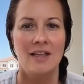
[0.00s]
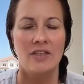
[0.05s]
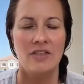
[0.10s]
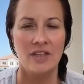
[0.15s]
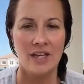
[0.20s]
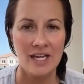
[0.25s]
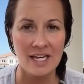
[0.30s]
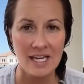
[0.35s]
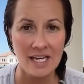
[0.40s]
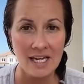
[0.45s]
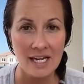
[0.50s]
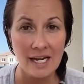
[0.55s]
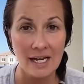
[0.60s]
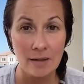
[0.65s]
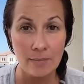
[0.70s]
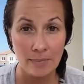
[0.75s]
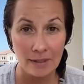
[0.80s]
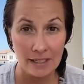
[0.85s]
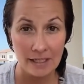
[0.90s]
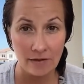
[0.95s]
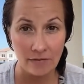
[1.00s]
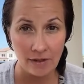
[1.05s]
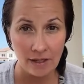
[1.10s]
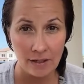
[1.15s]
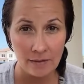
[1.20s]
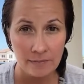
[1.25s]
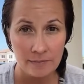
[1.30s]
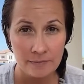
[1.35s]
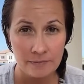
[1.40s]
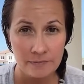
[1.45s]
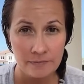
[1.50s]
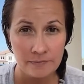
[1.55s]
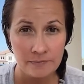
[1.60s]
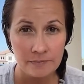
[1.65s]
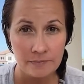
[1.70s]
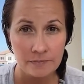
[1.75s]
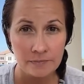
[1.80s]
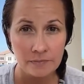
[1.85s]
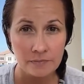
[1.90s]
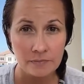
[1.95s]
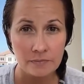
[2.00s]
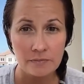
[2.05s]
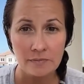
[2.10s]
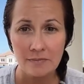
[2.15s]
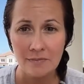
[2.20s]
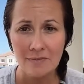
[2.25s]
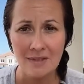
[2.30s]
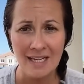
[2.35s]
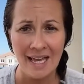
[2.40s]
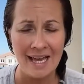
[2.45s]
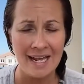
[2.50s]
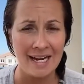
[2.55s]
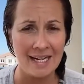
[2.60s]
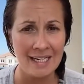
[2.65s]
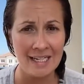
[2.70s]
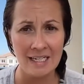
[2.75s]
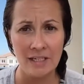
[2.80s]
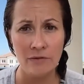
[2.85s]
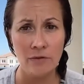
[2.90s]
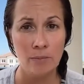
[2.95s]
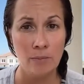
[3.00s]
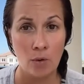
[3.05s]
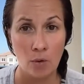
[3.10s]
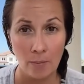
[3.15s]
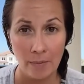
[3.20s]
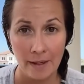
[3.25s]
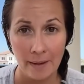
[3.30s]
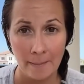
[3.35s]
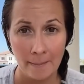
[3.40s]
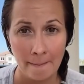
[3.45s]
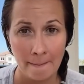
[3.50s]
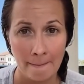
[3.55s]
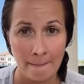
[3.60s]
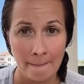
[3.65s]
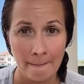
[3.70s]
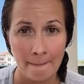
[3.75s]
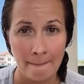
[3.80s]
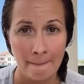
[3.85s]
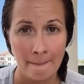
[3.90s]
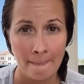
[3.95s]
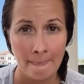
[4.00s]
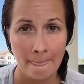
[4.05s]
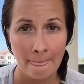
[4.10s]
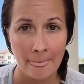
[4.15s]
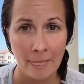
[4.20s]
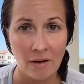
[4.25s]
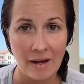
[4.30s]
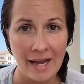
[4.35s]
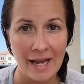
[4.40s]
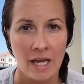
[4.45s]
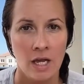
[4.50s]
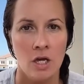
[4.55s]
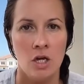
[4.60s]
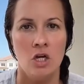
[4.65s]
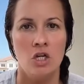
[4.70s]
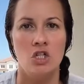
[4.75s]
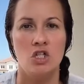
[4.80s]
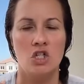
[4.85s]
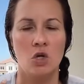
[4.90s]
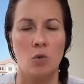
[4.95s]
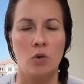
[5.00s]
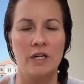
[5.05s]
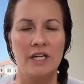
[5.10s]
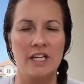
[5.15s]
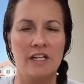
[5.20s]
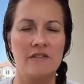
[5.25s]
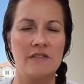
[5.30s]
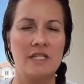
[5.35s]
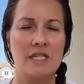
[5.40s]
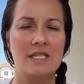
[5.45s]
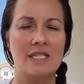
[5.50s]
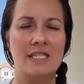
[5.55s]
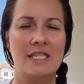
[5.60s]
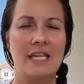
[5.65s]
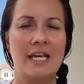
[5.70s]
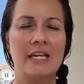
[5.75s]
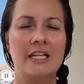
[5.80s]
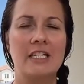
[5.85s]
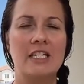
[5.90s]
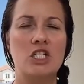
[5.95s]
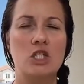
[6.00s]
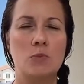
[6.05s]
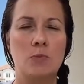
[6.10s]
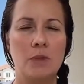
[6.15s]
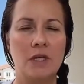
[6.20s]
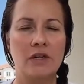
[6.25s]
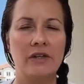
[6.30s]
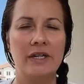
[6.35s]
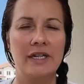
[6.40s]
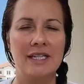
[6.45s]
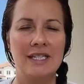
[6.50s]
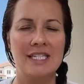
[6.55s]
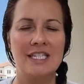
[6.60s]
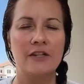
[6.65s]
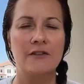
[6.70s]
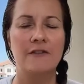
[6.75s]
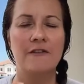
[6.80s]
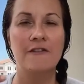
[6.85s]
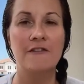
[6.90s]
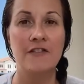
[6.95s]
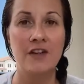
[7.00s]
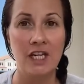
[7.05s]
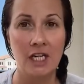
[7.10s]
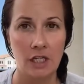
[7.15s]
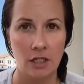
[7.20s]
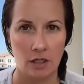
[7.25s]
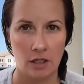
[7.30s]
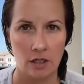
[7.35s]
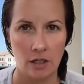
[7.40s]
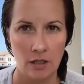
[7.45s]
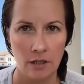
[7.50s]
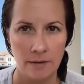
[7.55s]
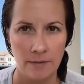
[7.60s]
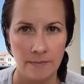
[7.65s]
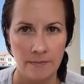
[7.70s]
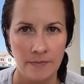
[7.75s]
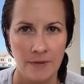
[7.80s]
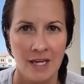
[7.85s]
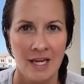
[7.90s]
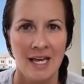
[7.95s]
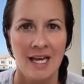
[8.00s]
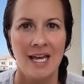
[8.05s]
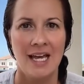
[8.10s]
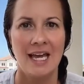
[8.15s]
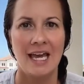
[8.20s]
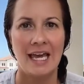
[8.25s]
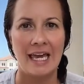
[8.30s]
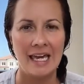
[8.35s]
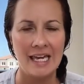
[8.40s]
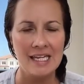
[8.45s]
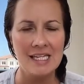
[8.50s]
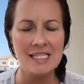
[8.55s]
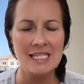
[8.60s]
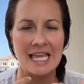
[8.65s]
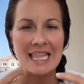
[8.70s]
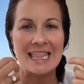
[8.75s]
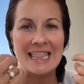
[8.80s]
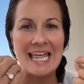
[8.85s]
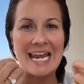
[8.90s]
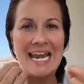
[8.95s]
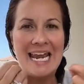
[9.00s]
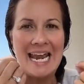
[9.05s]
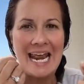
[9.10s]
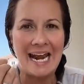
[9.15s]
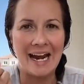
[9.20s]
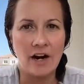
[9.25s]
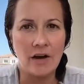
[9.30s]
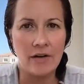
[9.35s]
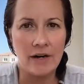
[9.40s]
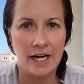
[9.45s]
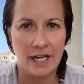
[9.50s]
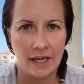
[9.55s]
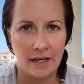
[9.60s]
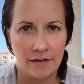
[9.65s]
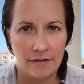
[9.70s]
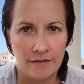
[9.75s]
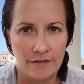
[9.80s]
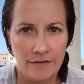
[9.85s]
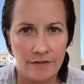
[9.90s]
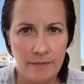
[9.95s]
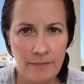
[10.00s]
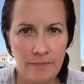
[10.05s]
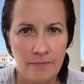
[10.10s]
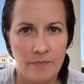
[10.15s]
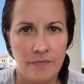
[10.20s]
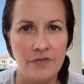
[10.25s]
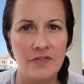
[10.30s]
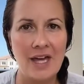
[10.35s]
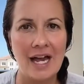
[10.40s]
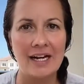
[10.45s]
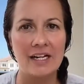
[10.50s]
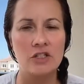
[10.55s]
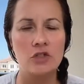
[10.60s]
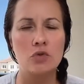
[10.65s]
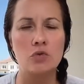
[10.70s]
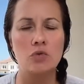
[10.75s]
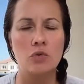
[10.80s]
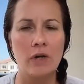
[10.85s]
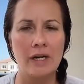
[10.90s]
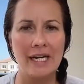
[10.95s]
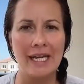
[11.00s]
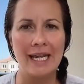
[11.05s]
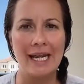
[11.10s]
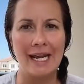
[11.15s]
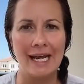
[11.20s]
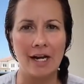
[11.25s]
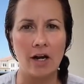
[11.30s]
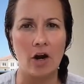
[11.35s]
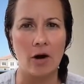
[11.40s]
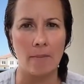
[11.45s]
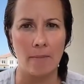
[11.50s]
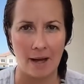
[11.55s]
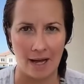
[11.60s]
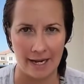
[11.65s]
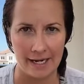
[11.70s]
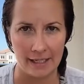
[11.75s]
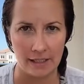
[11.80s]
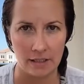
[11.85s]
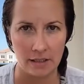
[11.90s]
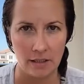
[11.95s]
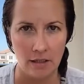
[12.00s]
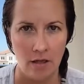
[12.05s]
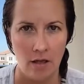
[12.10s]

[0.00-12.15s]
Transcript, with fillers: thinking and believing at any given moment. Okay, so what gives us the experience of fear is the narrative that is running in our mind.